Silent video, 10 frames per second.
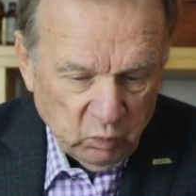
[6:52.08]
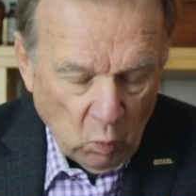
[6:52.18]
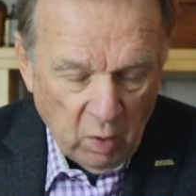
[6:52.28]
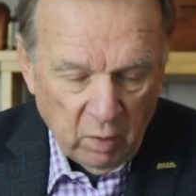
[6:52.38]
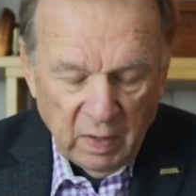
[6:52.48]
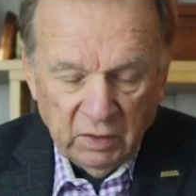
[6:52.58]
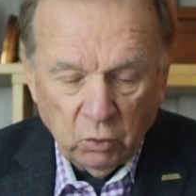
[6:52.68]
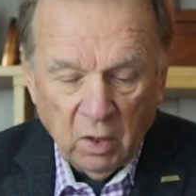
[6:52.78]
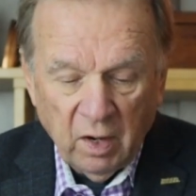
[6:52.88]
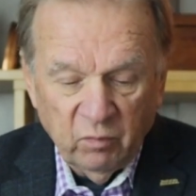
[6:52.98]
one of my
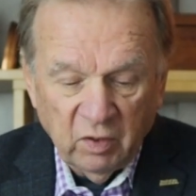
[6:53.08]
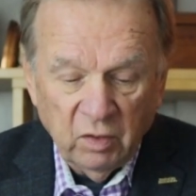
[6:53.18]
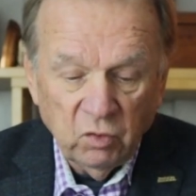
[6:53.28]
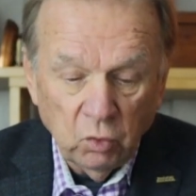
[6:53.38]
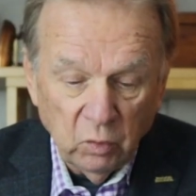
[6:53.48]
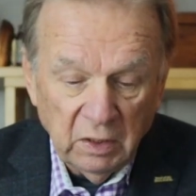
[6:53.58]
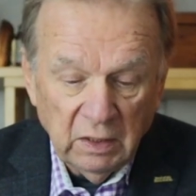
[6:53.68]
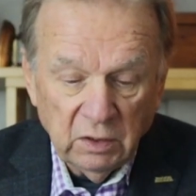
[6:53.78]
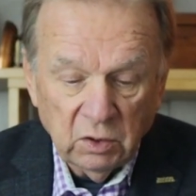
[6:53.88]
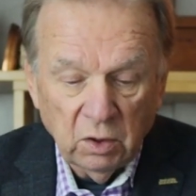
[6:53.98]
tribe said, you
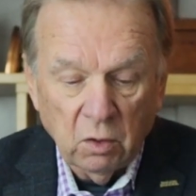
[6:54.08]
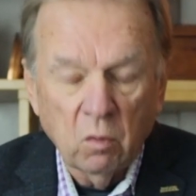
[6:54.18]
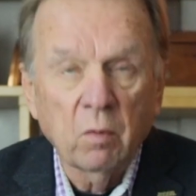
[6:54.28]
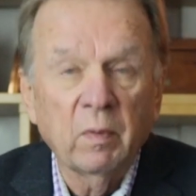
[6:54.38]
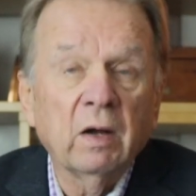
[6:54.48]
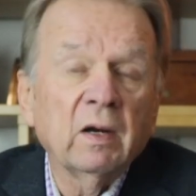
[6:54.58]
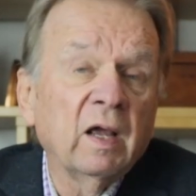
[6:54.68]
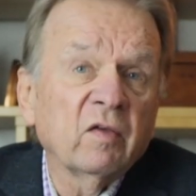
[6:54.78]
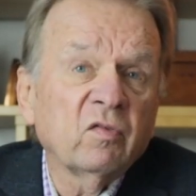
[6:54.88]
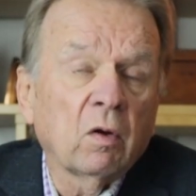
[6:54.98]
need to know about
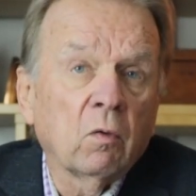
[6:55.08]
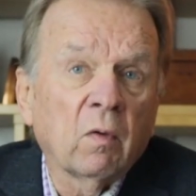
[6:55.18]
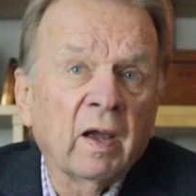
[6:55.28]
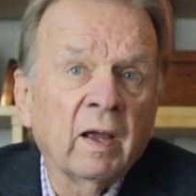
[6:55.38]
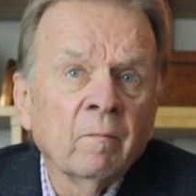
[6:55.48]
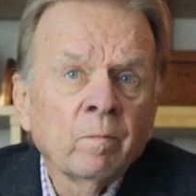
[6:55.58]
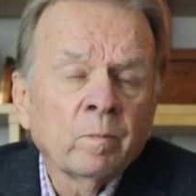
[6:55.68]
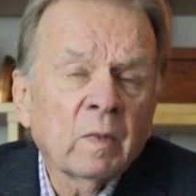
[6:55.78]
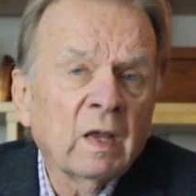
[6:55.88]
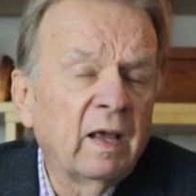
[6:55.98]
IsoRay.
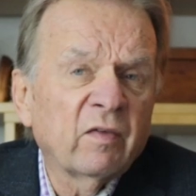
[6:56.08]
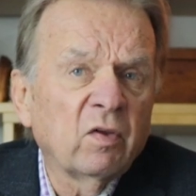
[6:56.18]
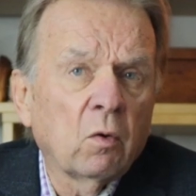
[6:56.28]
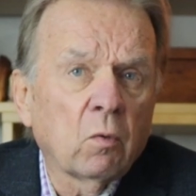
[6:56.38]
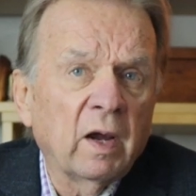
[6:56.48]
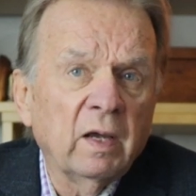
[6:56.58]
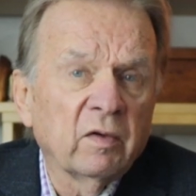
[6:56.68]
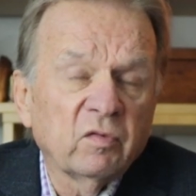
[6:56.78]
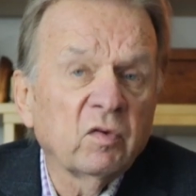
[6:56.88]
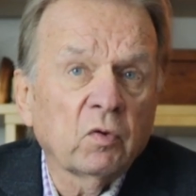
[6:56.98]
And
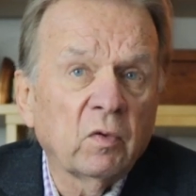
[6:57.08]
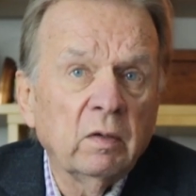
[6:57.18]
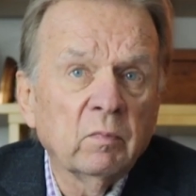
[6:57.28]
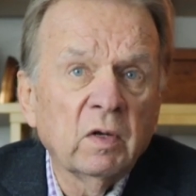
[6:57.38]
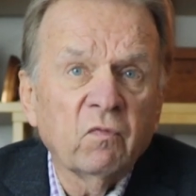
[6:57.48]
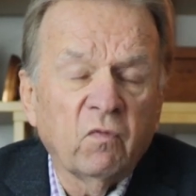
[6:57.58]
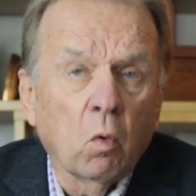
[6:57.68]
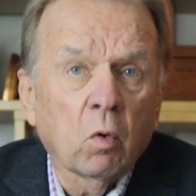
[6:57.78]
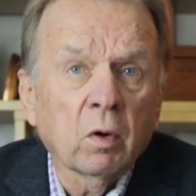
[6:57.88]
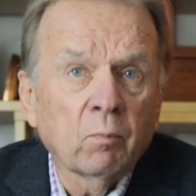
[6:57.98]
IsoRay is a treatment
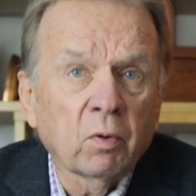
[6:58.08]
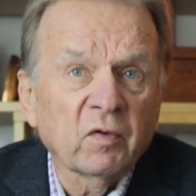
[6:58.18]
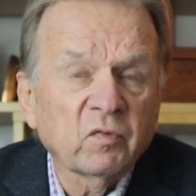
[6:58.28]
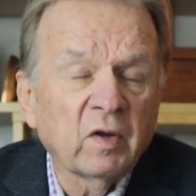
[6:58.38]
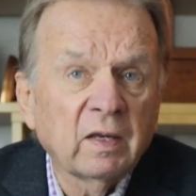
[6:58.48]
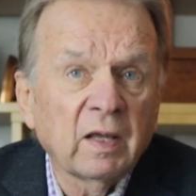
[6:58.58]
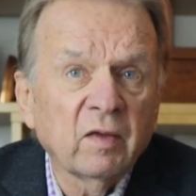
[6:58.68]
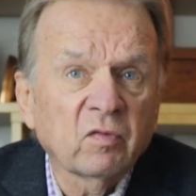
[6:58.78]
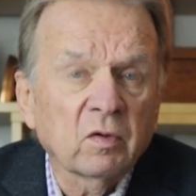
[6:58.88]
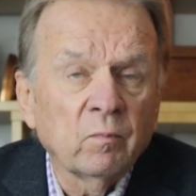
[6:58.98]
for prostate
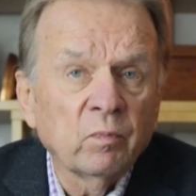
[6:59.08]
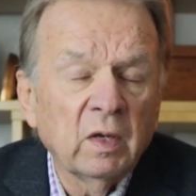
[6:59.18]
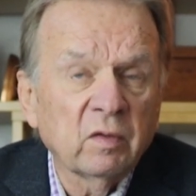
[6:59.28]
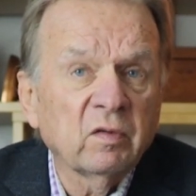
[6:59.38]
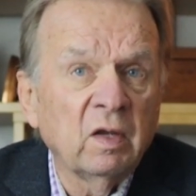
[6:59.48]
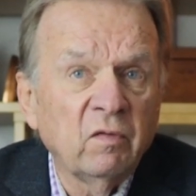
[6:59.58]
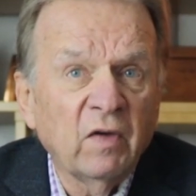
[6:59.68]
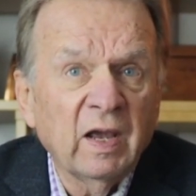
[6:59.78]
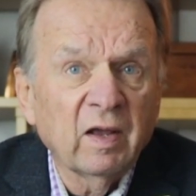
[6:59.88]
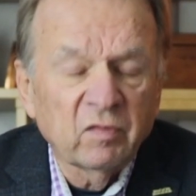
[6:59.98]
cancer. It's
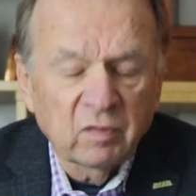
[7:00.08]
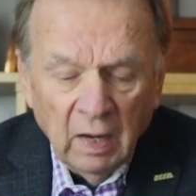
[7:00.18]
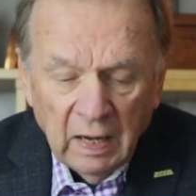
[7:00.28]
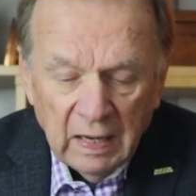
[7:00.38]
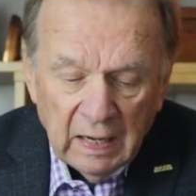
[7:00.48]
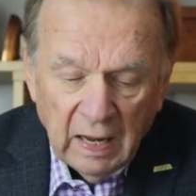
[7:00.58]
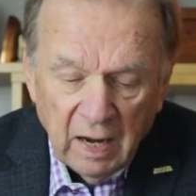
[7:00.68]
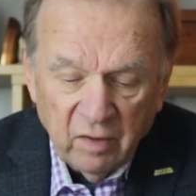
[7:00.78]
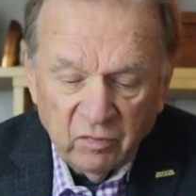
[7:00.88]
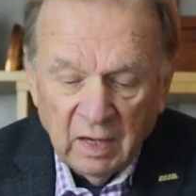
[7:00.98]
advanced. It has